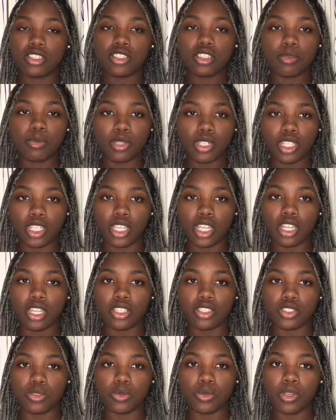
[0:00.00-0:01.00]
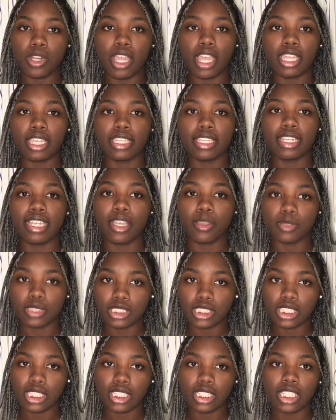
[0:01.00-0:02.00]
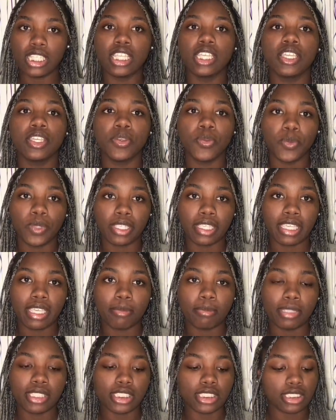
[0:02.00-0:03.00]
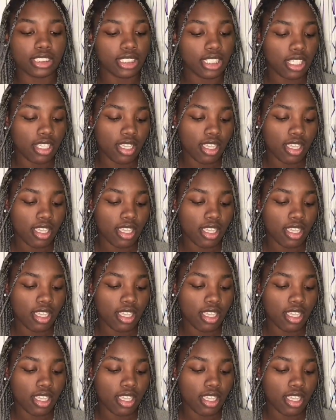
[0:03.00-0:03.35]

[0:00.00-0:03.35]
community college, you will not get housing on campus.